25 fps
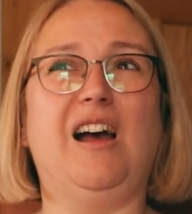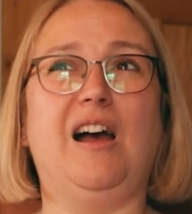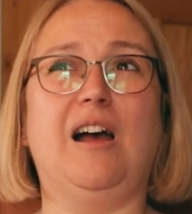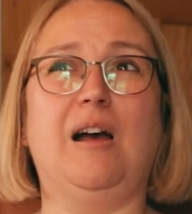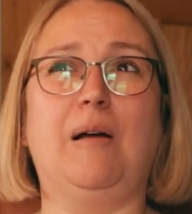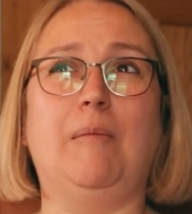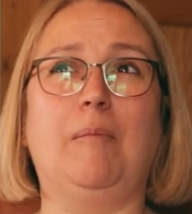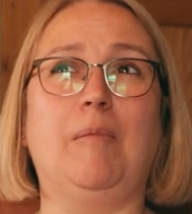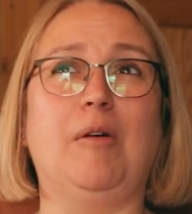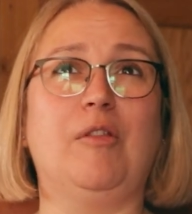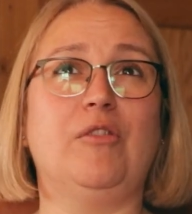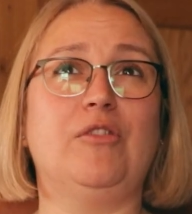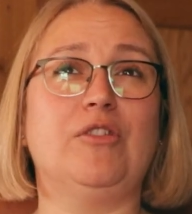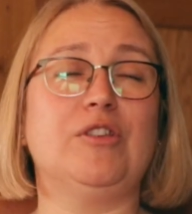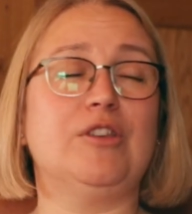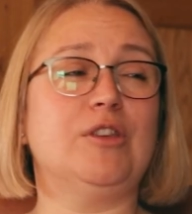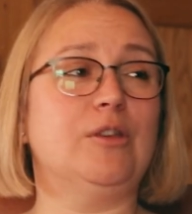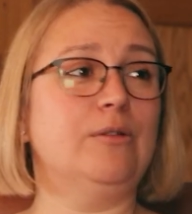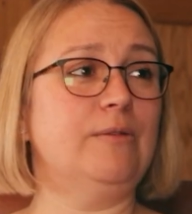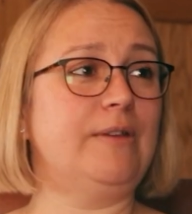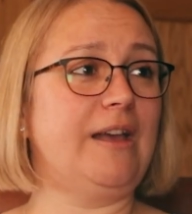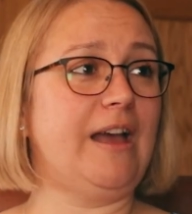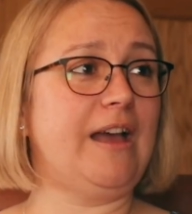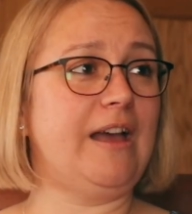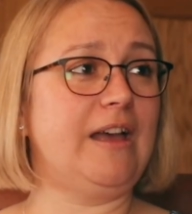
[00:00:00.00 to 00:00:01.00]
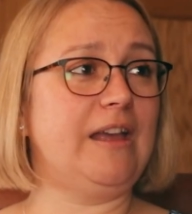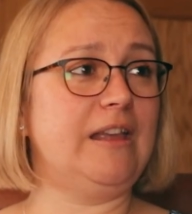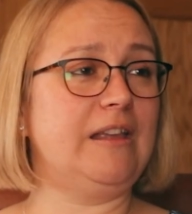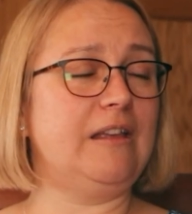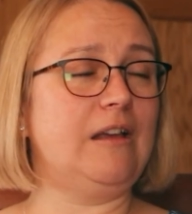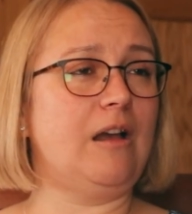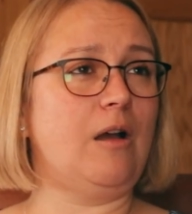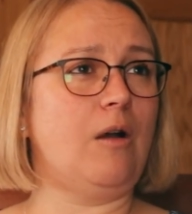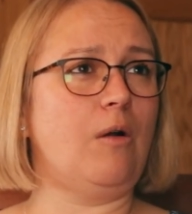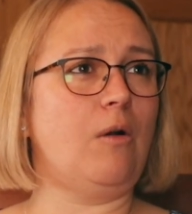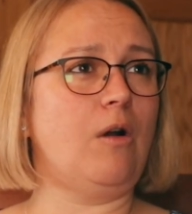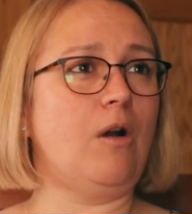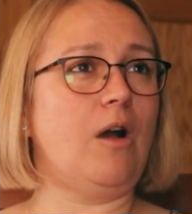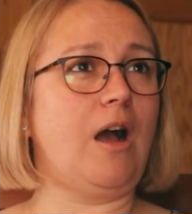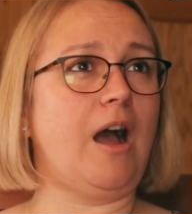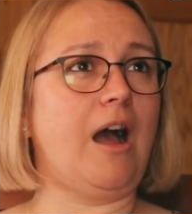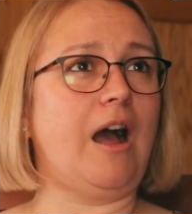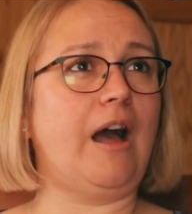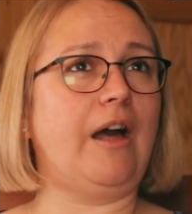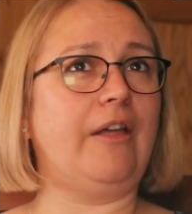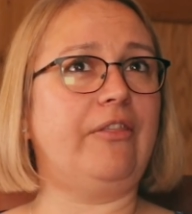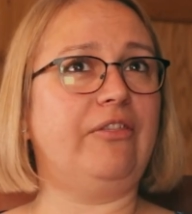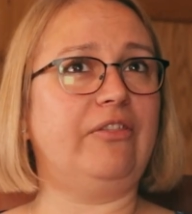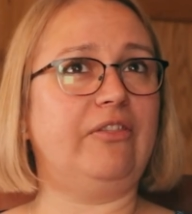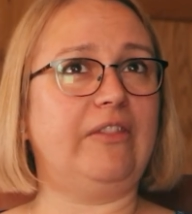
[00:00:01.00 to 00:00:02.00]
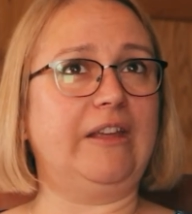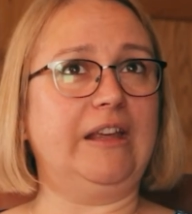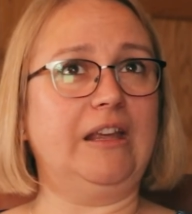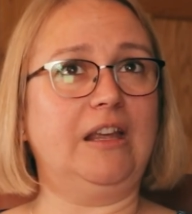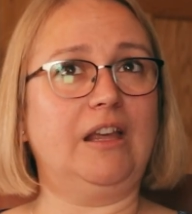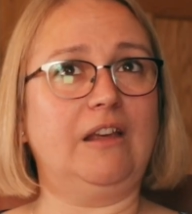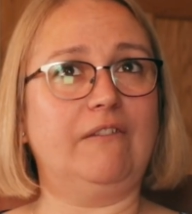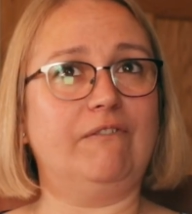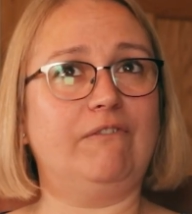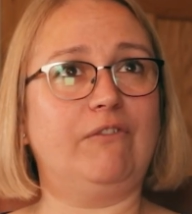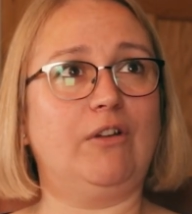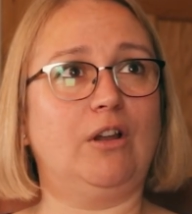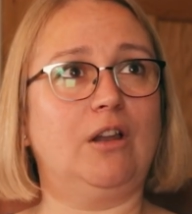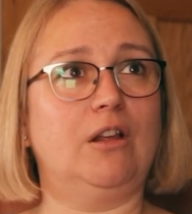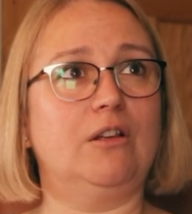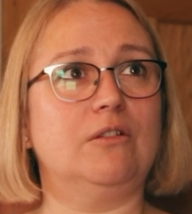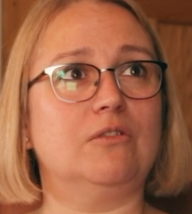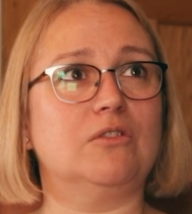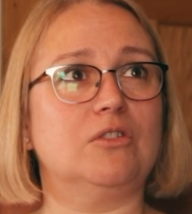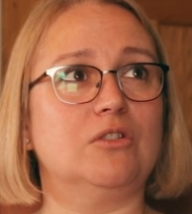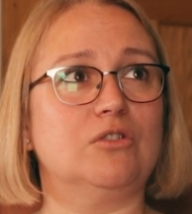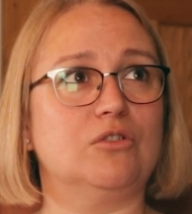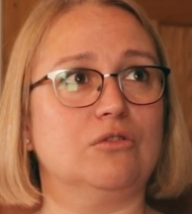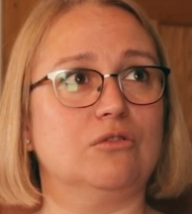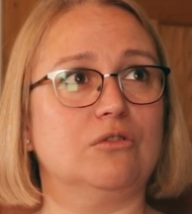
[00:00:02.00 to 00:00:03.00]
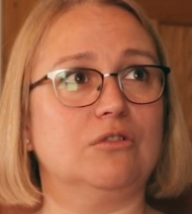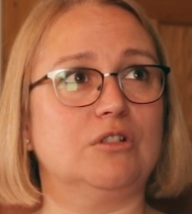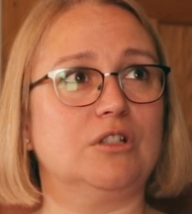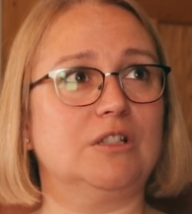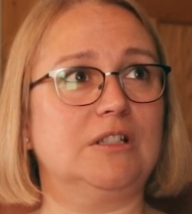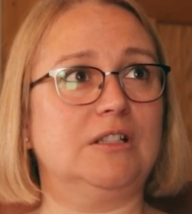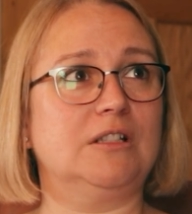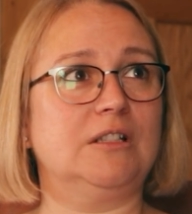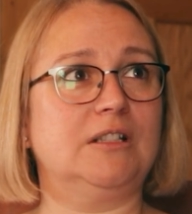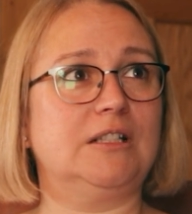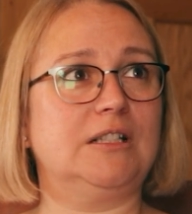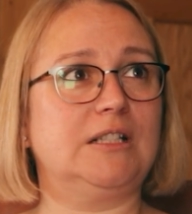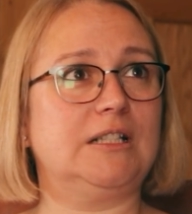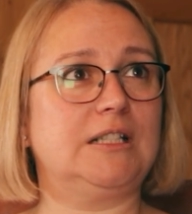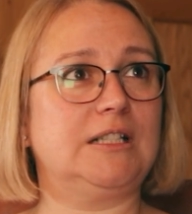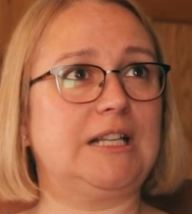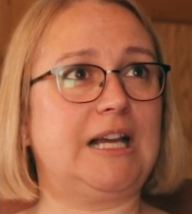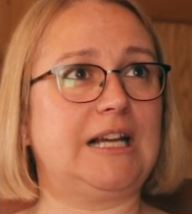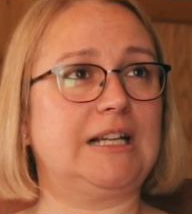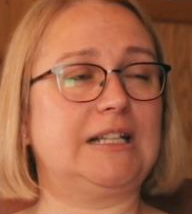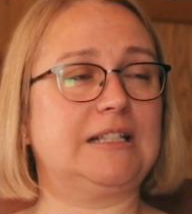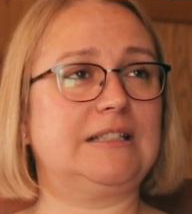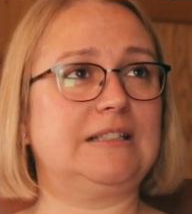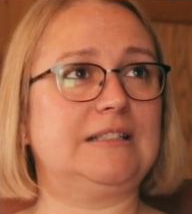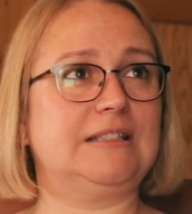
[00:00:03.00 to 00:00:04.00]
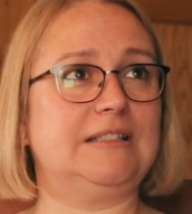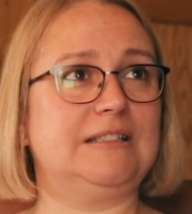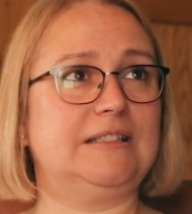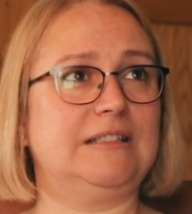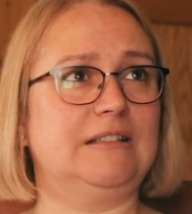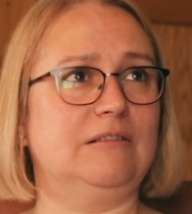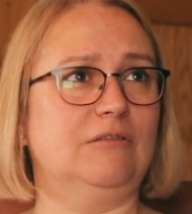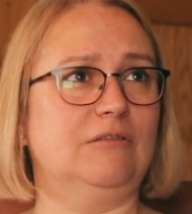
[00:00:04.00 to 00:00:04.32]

The UK, I think it follows the Georgian tax